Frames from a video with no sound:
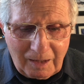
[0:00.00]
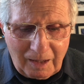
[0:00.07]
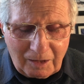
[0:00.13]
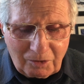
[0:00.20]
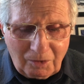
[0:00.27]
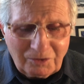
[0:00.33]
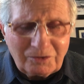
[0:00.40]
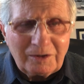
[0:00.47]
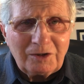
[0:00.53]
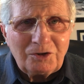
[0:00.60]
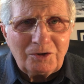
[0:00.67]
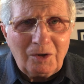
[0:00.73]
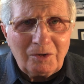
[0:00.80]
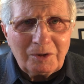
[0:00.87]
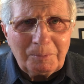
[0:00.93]
And God's going to
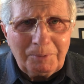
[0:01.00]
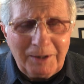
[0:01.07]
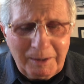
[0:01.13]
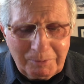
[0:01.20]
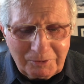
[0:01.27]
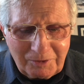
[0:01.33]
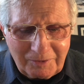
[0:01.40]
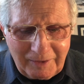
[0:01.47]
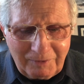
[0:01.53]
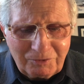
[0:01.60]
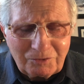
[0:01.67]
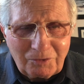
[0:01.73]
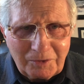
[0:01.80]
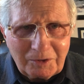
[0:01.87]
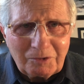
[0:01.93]
show the people that
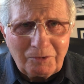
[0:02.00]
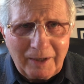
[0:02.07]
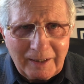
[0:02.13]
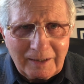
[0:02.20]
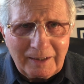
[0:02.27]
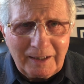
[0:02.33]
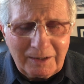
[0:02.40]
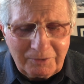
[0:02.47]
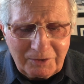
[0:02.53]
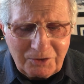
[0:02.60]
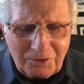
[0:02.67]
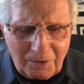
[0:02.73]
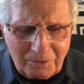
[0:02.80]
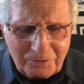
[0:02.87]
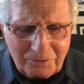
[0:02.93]
they've got a great leader in
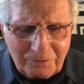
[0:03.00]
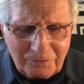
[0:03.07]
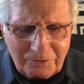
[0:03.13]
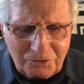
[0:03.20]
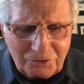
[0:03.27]
Joseph,